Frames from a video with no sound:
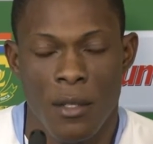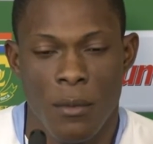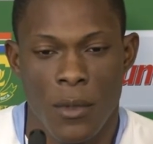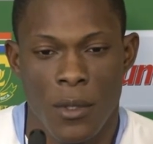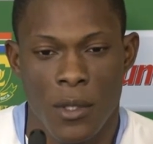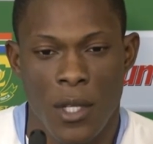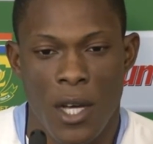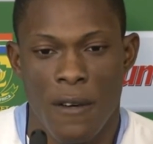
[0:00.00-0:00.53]

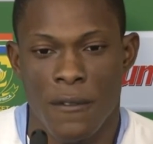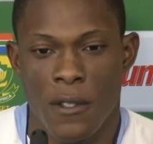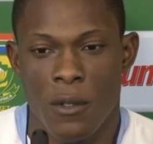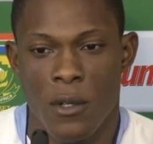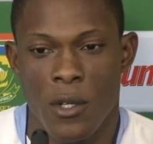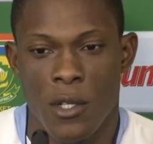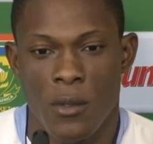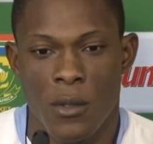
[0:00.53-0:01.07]
but
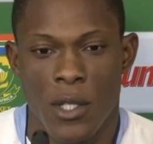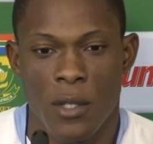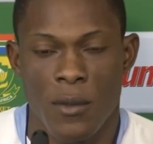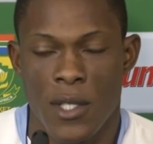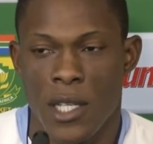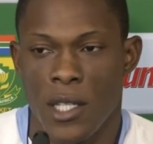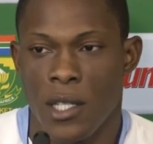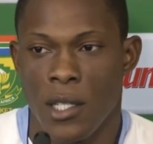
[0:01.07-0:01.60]
afterwards we
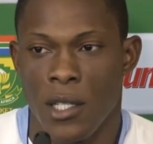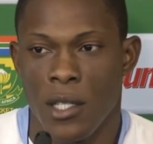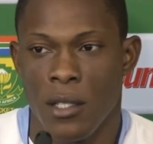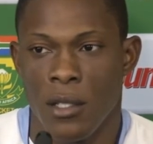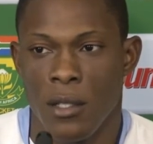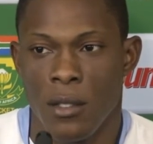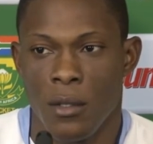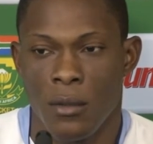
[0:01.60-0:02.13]
settled in
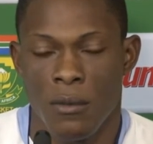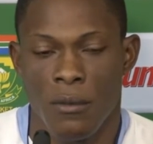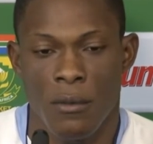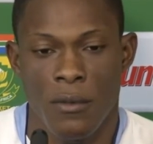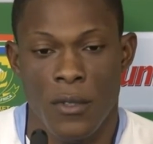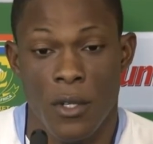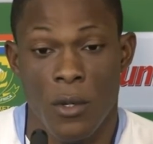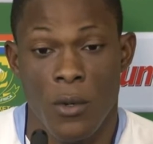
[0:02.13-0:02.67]

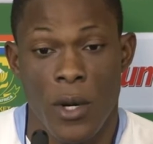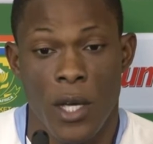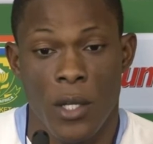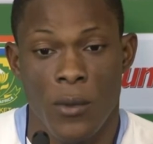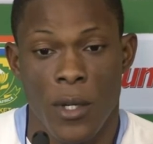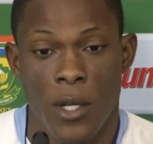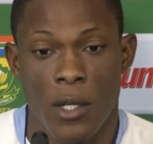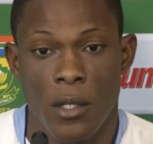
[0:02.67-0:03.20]
very quite
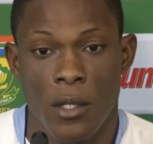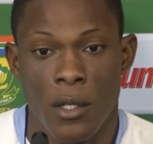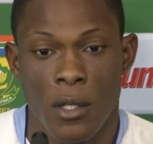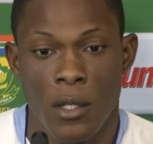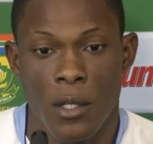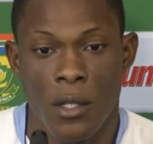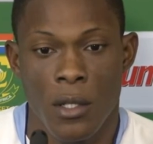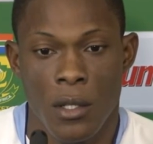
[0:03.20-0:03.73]
well
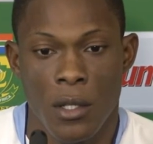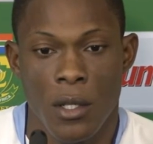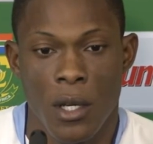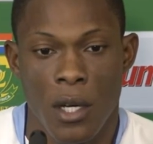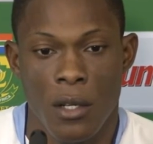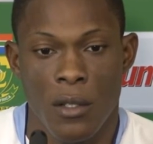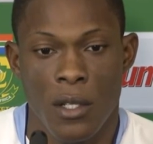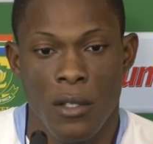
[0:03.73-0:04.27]

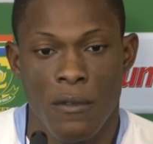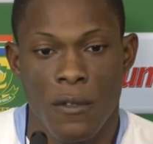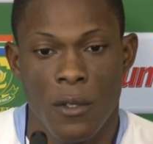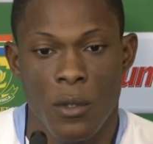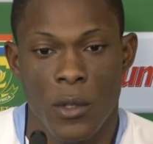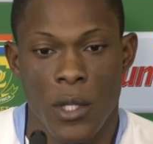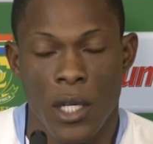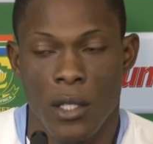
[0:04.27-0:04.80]
and
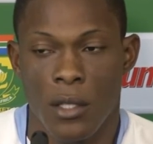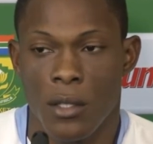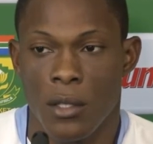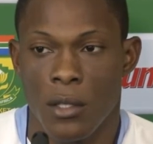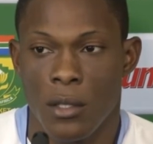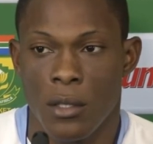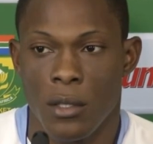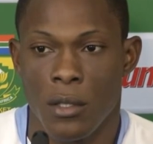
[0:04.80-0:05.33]
found
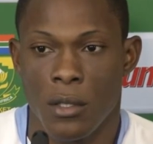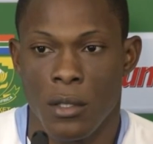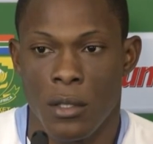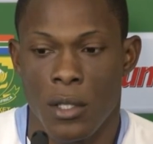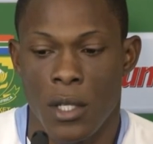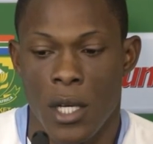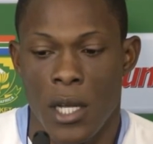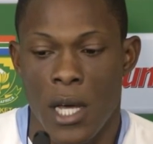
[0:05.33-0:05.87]

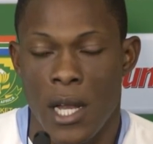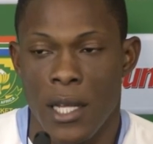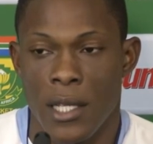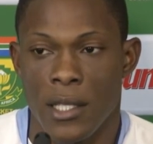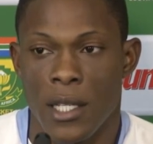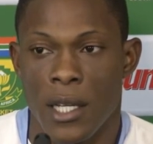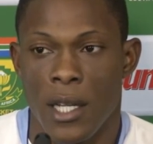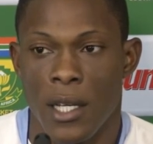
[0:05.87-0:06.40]
that
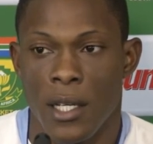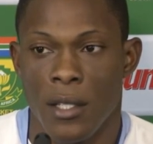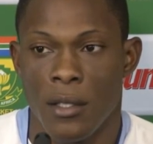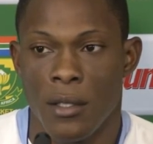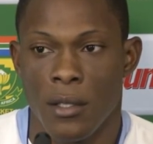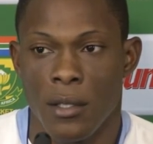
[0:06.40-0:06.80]
length and line.